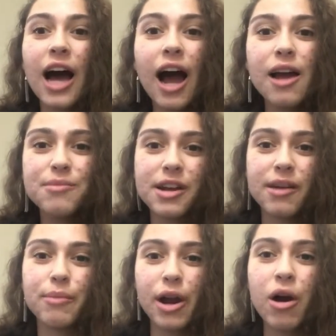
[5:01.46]
time,
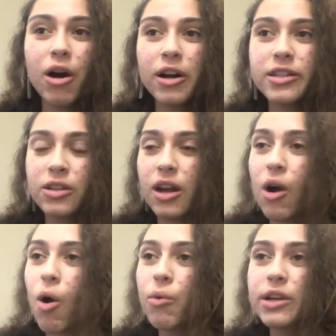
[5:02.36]
and my heart is like
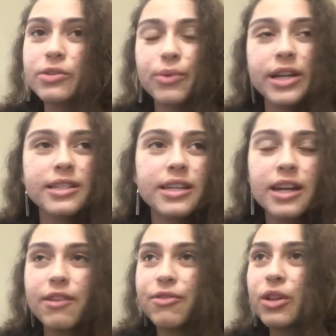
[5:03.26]
always racing,
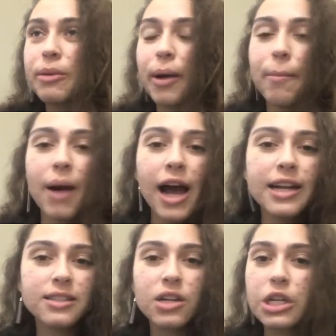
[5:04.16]
and I feel like my mind
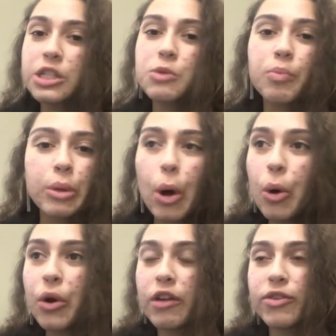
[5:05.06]
is gonna
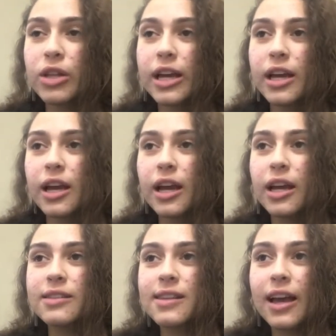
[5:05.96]
explode. I feel like
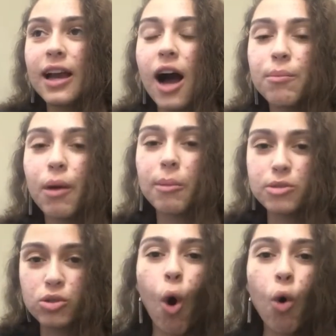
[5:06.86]
it's like I'm
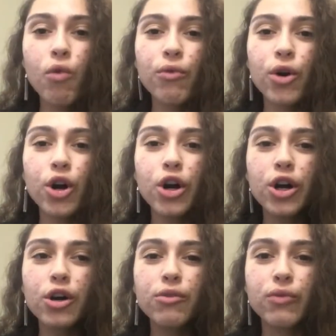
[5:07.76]

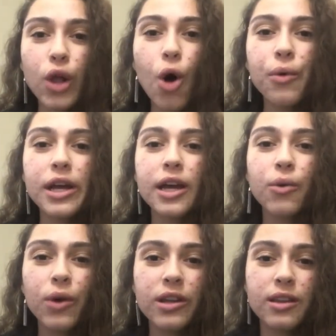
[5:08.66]

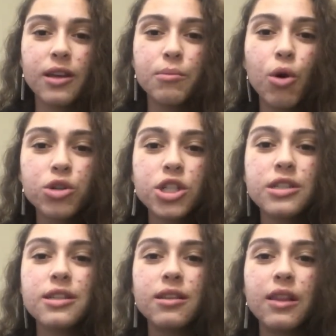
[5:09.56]
overflowing with
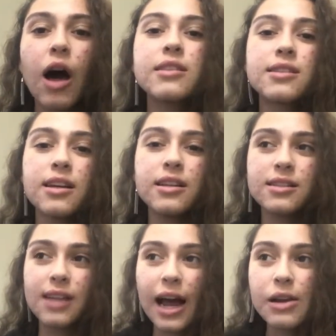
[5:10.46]
emotions and thoughts
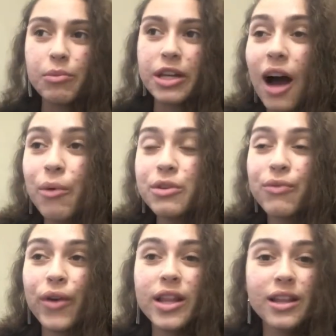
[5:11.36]
inside me. I was
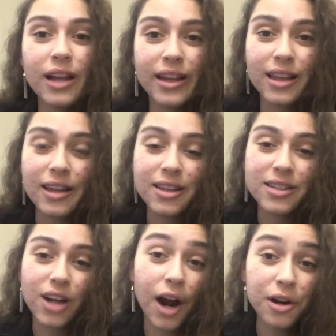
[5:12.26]
feeling like that the
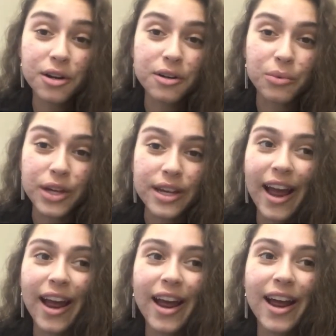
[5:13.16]
entire week,
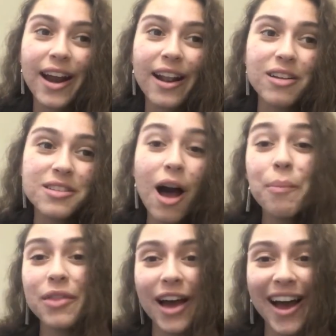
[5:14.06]
and on
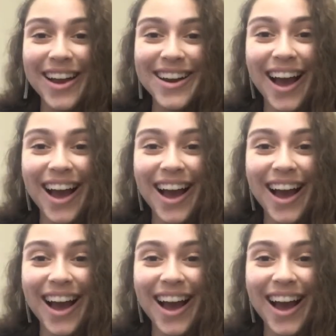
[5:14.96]
top of that,